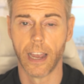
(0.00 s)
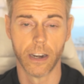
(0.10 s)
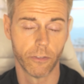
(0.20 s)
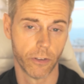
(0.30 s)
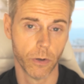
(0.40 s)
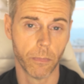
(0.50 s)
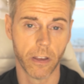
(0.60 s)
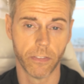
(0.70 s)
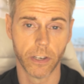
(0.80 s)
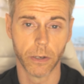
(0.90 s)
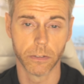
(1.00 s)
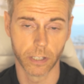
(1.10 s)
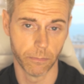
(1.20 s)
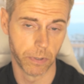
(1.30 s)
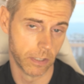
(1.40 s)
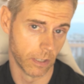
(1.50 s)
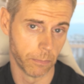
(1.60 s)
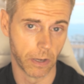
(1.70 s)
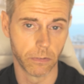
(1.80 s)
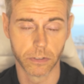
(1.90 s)
And a few of my videos have been
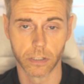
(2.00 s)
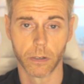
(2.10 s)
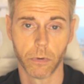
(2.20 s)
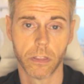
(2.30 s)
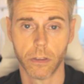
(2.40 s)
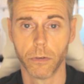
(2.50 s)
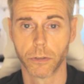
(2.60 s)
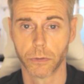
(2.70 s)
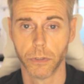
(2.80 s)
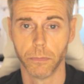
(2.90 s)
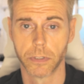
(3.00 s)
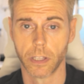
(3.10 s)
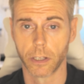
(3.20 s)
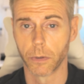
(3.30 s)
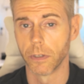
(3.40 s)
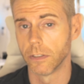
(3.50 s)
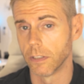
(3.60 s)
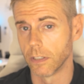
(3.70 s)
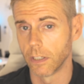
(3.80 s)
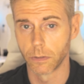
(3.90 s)
about with those groups, like going
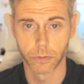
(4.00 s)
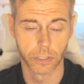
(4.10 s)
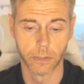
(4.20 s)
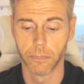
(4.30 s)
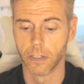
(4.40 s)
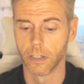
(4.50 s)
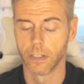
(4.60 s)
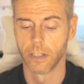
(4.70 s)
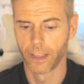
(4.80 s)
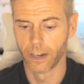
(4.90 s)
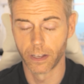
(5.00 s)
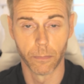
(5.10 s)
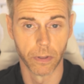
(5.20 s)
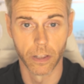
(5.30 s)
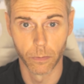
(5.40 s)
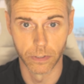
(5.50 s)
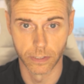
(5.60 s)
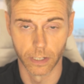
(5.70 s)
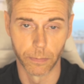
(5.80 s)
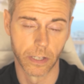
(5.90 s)
to Itoshima and a couple other ones
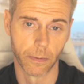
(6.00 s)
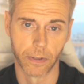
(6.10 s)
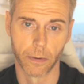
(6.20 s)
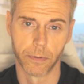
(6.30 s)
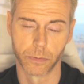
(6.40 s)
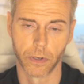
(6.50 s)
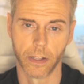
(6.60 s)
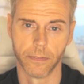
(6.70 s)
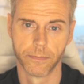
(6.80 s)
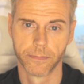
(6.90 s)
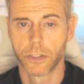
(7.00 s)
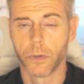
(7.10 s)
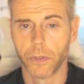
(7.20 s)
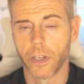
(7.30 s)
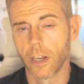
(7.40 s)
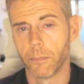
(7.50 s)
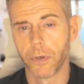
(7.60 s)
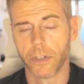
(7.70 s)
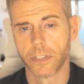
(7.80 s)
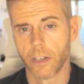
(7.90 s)
that'll be coming up as well. So you gotta
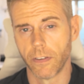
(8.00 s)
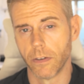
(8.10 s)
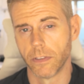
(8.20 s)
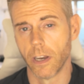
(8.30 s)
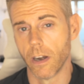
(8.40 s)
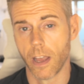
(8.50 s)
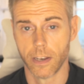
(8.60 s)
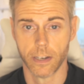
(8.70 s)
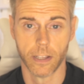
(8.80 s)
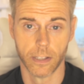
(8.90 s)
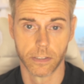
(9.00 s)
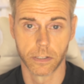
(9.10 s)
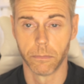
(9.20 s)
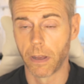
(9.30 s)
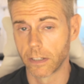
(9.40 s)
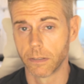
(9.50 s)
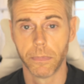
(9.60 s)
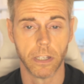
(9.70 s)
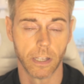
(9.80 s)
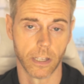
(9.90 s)
put yourself out there, and it has come back to
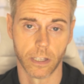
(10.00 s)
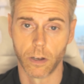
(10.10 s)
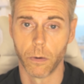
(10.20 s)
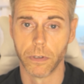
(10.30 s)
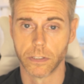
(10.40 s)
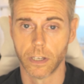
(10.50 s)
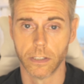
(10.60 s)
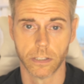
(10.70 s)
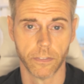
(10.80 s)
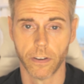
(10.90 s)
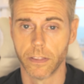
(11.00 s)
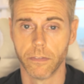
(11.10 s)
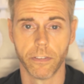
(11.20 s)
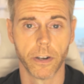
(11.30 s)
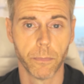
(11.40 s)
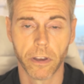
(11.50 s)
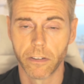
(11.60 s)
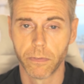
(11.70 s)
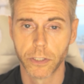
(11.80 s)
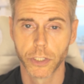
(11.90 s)
me. It always does. I find them very
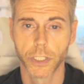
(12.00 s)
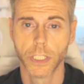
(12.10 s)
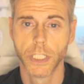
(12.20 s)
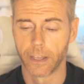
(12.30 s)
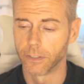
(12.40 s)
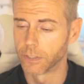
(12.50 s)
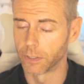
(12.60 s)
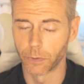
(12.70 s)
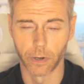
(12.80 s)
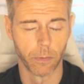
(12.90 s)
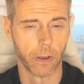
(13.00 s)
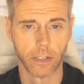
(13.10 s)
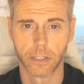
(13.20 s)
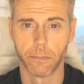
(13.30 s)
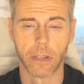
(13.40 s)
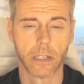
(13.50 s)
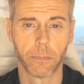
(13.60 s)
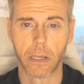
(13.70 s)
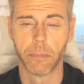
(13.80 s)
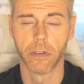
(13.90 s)
beneficial and just a great way to
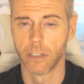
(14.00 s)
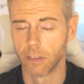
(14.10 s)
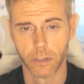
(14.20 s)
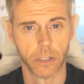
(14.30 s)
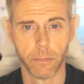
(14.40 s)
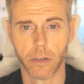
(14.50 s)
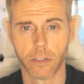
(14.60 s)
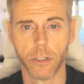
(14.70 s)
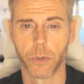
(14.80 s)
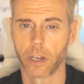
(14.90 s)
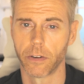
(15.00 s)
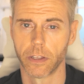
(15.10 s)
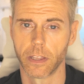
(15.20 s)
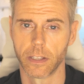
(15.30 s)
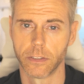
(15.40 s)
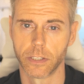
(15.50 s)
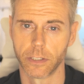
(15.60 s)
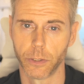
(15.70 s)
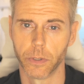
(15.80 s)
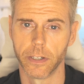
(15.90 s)
meet people and learn about the new area
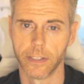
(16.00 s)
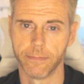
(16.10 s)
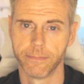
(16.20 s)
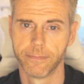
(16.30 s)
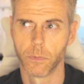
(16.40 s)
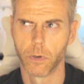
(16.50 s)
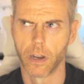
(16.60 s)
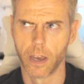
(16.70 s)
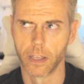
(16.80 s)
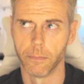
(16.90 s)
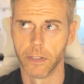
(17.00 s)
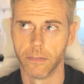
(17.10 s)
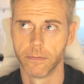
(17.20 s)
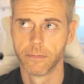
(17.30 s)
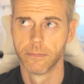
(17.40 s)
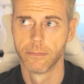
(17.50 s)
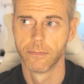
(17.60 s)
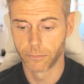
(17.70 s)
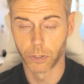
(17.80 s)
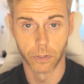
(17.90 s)
that you are in, or I am in.
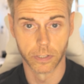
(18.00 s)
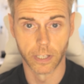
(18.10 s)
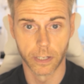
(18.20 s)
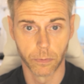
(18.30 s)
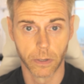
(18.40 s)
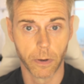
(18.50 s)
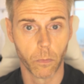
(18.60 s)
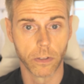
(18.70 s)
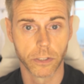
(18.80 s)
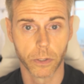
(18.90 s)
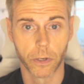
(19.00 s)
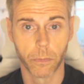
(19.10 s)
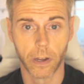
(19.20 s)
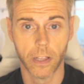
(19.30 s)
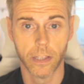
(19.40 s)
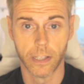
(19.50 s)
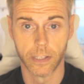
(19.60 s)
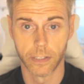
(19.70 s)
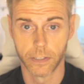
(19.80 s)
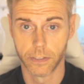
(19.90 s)
So the second one about what's going well
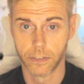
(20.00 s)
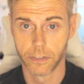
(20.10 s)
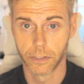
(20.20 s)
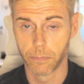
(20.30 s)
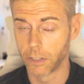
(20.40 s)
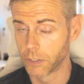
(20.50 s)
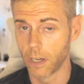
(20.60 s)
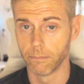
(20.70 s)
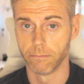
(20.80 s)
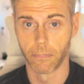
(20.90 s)
is my job,